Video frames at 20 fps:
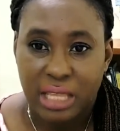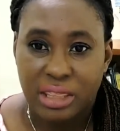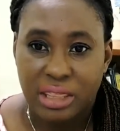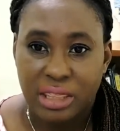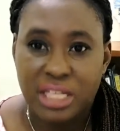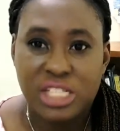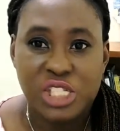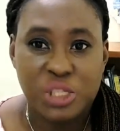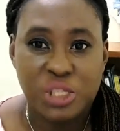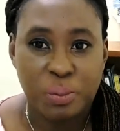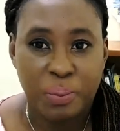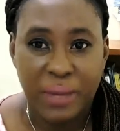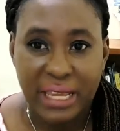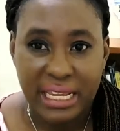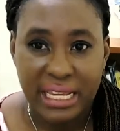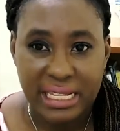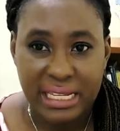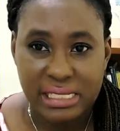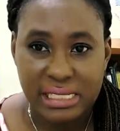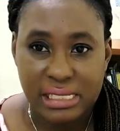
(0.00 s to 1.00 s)

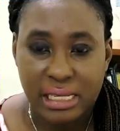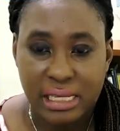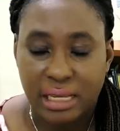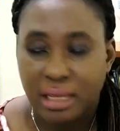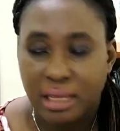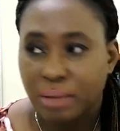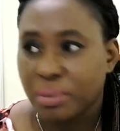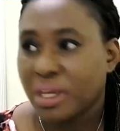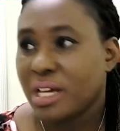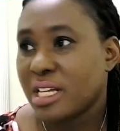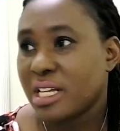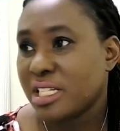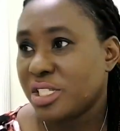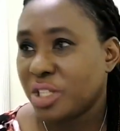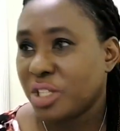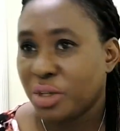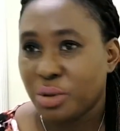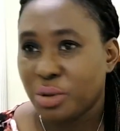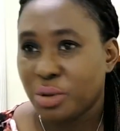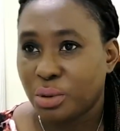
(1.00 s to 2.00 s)
space, because
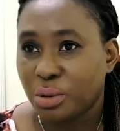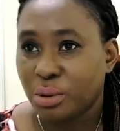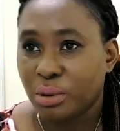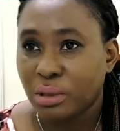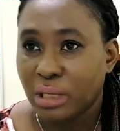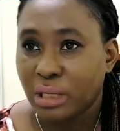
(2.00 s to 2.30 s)
you